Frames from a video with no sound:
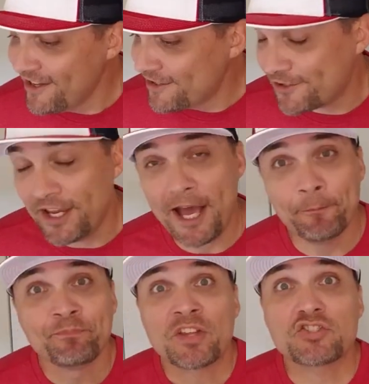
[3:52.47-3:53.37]
So yeah,
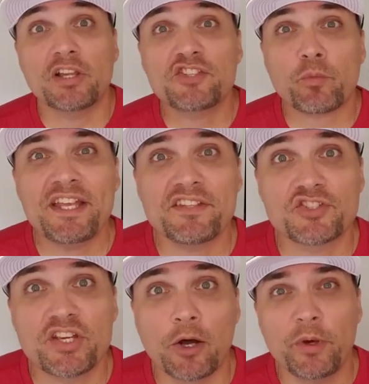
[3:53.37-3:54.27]
so let's rate this,
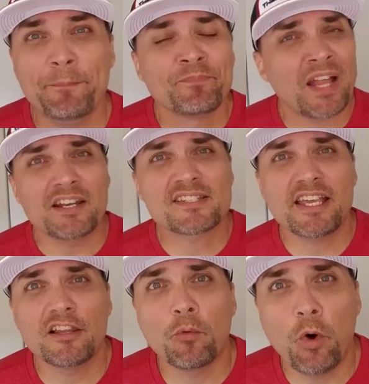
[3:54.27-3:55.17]
shall we? On a
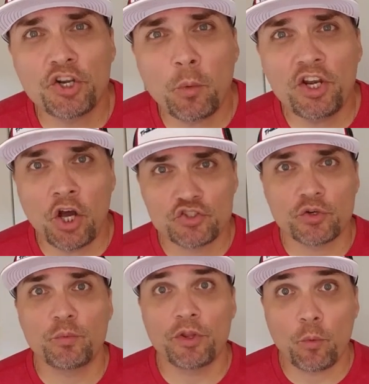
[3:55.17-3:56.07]
scale of one to one
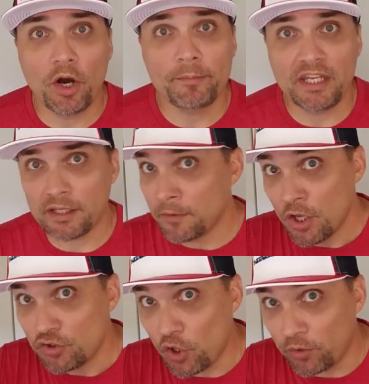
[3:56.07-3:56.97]
hundred, with one meaning
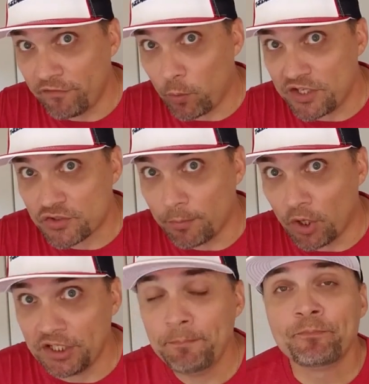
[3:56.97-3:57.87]
don't even waste your
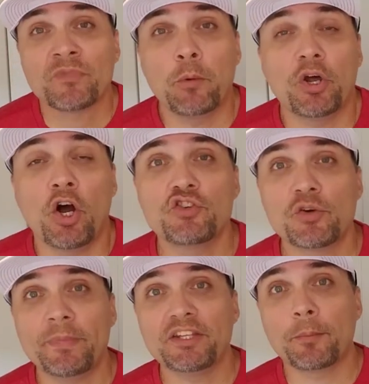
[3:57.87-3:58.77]
money, and one
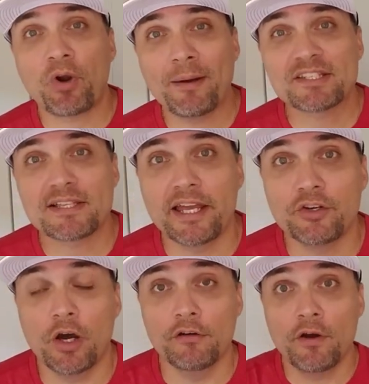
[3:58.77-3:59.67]
hundred being the promised
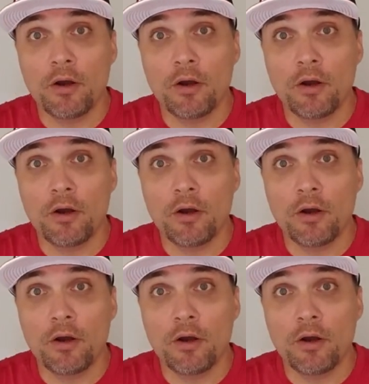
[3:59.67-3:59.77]
land of,